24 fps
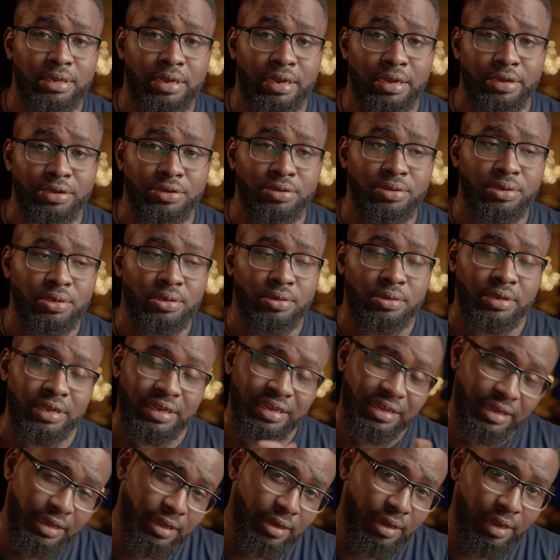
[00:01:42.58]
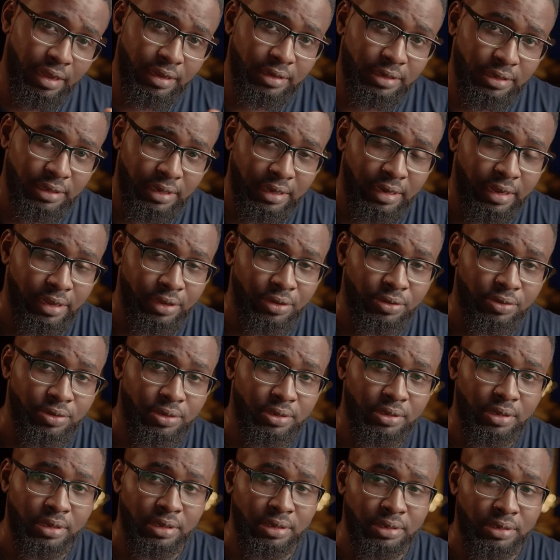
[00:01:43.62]
that I used, or the key light that I
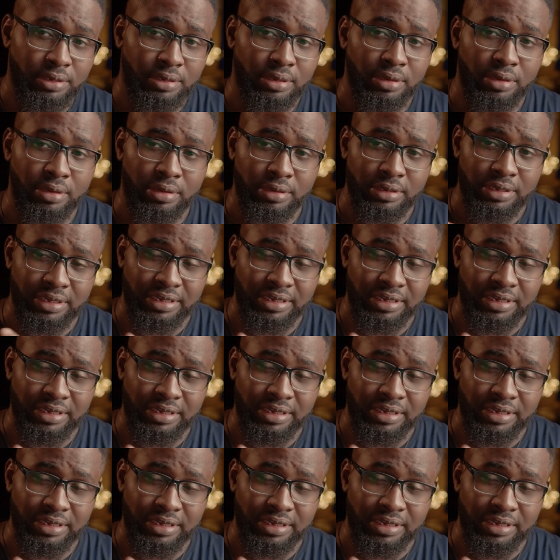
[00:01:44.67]
used, is a